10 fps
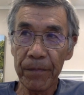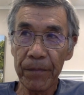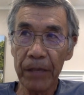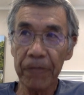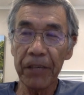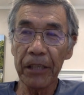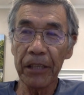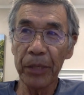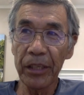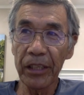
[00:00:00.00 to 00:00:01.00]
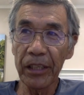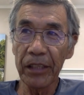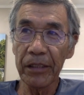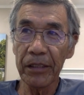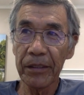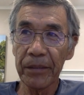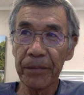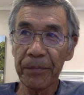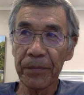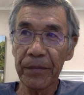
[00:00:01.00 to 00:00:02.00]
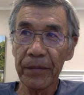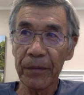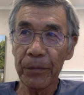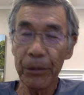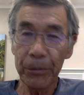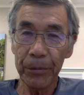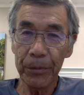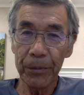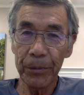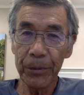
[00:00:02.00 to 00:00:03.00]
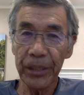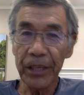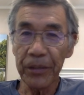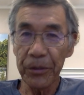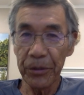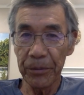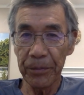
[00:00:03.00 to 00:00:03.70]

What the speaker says: and find meaning in what we can do